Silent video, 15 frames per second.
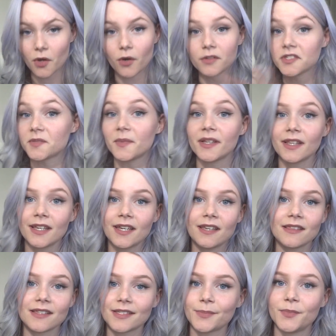Ultimately,
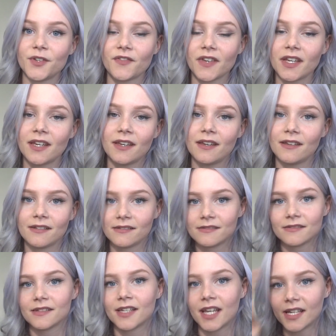this movie
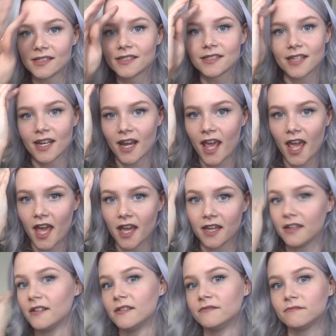gets an
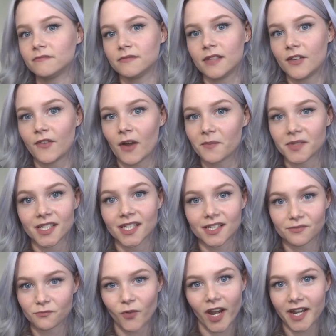A if I'm
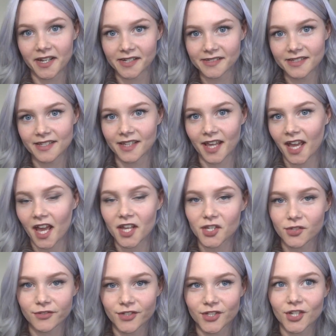gonna rate it like I
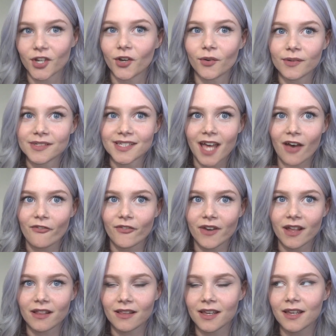used to.
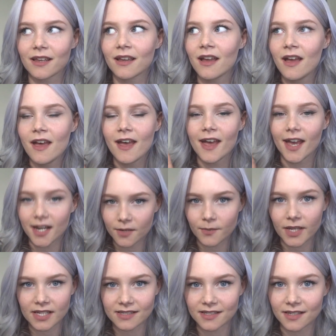Definitely an
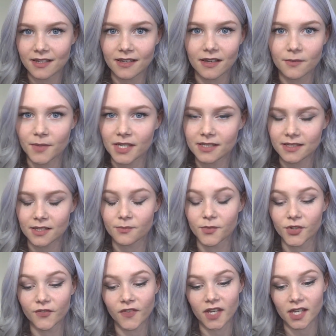amazing, amazing
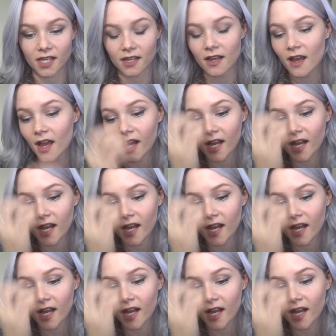movie.